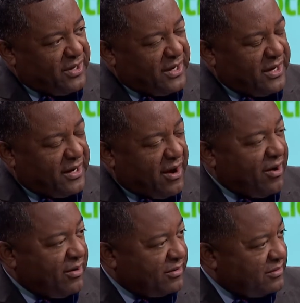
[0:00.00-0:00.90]
in
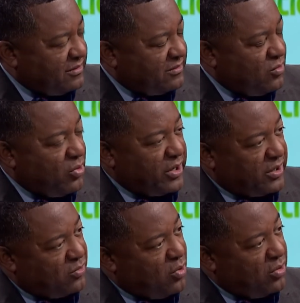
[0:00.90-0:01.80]
our quote
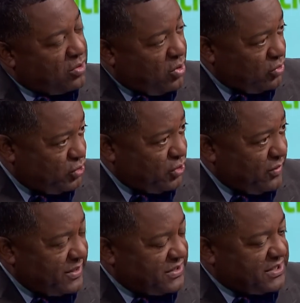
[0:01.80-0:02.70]
unquote culture
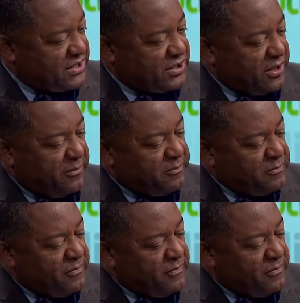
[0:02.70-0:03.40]
and system,